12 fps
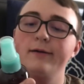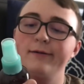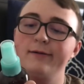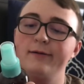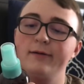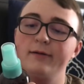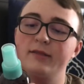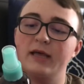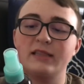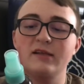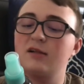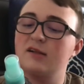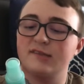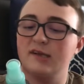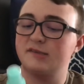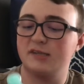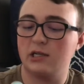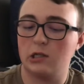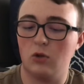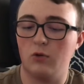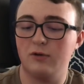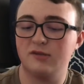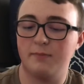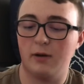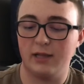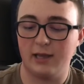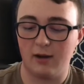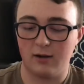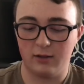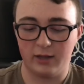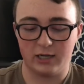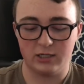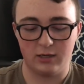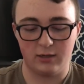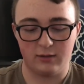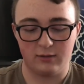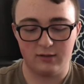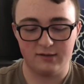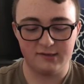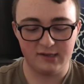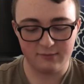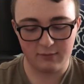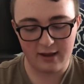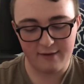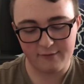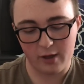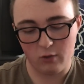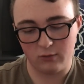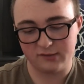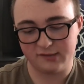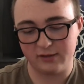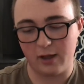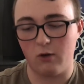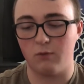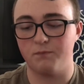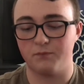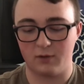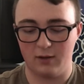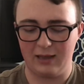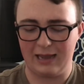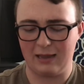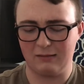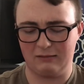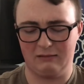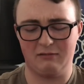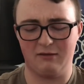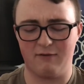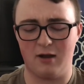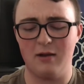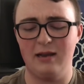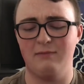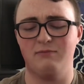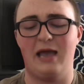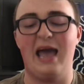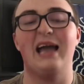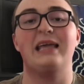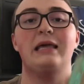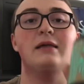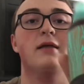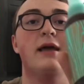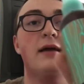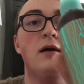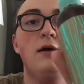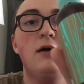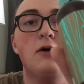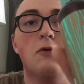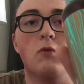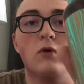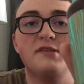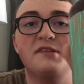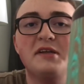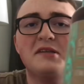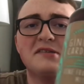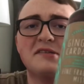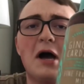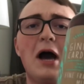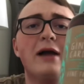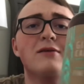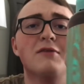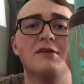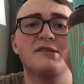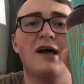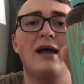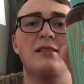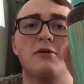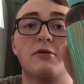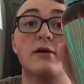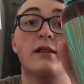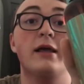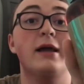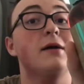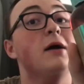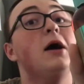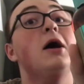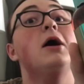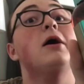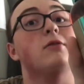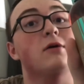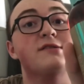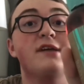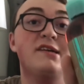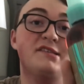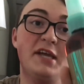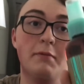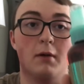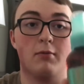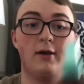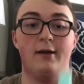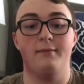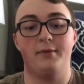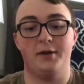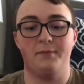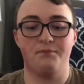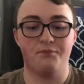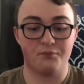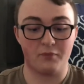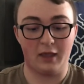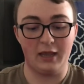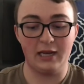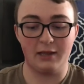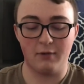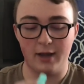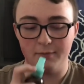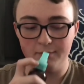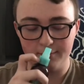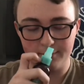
like, just the Essential Oils Body Care Collection. Does this one have notes? No. And the very tacky, like, woodsy design on the side literally looks like zebra print, but anyway.